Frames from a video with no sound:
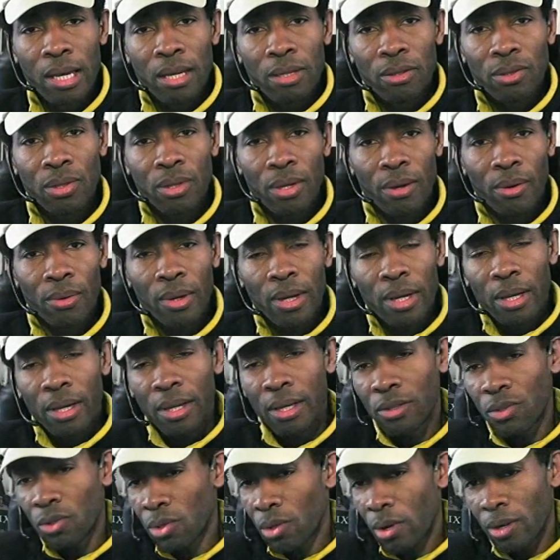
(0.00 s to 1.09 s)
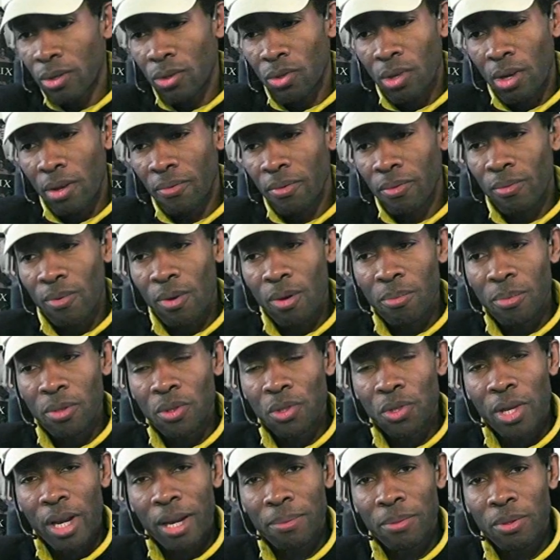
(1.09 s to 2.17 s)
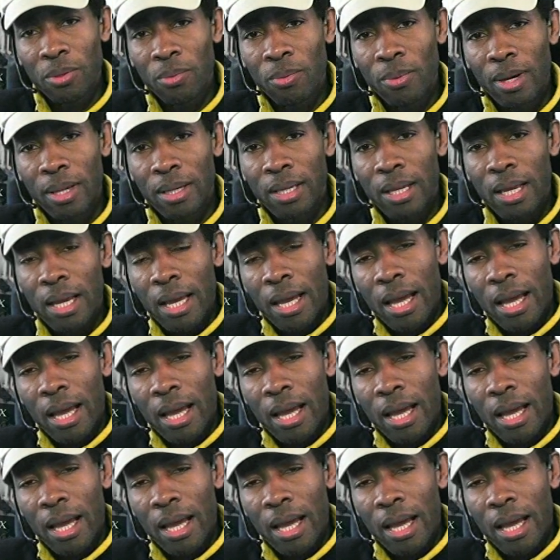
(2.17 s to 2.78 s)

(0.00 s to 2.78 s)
So it starts off in Romans chapter 1.